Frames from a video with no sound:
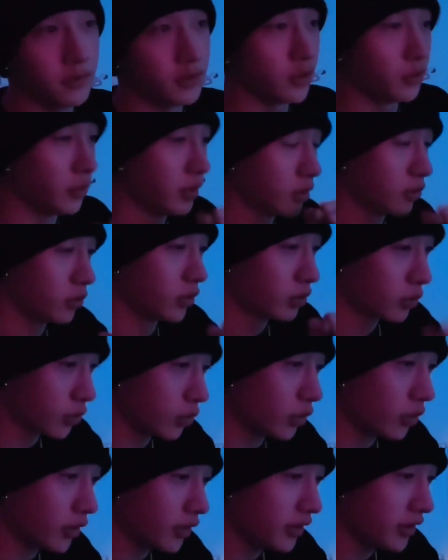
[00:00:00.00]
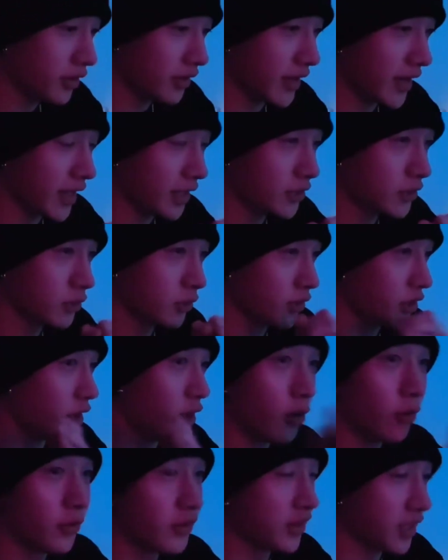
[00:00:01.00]
So we record the
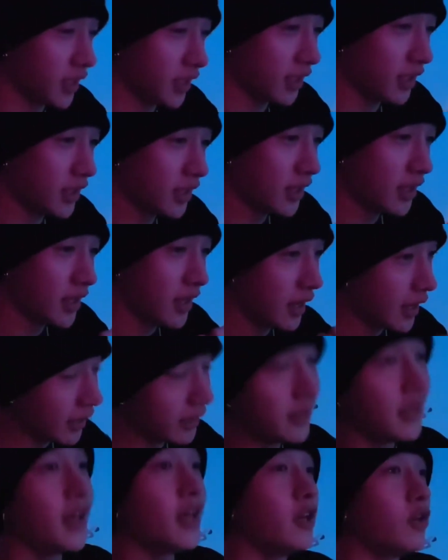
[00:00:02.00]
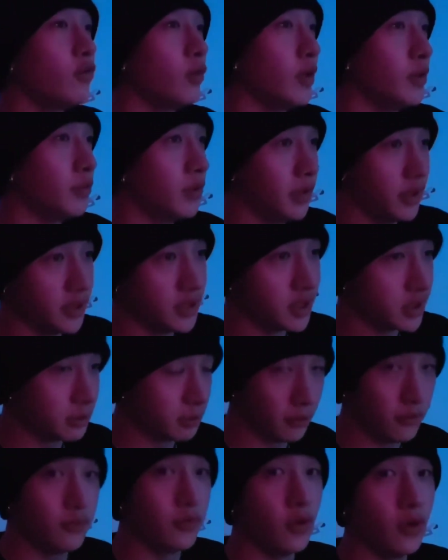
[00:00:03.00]
whole thing, and then we would just
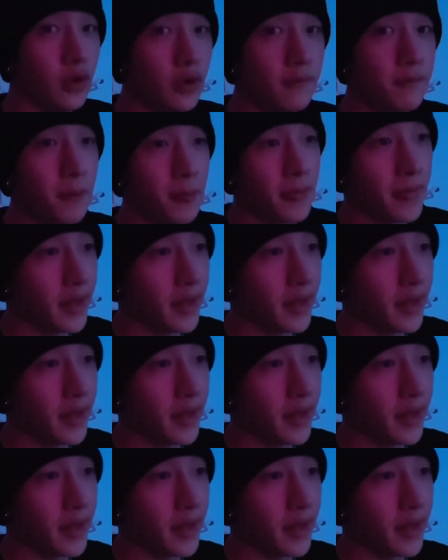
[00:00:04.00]
perform.